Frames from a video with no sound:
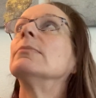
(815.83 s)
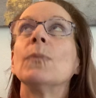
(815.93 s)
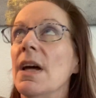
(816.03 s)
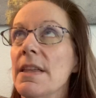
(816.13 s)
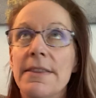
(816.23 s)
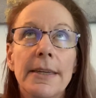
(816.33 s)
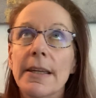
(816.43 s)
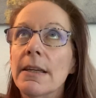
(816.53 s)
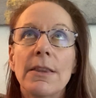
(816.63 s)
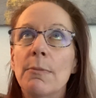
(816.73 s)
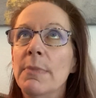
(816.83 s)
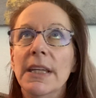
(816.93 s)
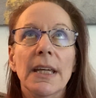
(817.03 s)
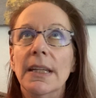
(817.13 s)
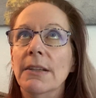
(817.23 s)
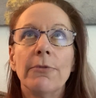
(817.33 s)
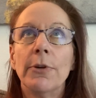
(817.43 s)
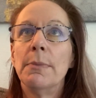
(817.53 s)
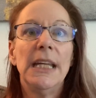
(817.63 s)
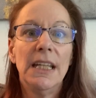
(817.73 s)
I think the beginning
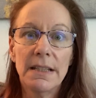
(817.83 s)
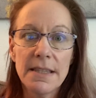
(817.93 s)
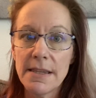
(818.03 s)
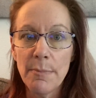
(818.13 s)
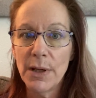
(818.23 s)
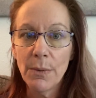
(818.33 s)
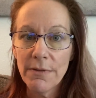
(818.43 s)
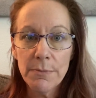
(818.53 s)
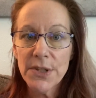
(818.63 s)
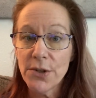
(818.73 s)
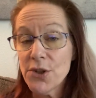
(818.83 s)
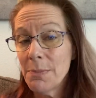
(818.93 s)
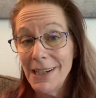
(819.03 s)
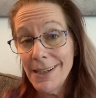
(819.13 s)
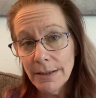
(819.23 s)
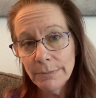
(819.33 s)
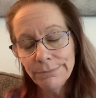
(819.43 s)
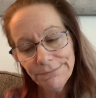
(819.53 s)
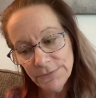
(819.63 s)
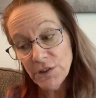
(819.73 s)
for me is stepping away from social media,
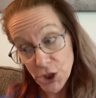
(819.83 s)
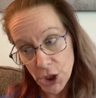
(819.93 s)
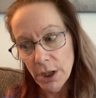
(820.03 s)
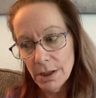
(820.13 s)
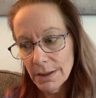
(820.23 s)
for sure.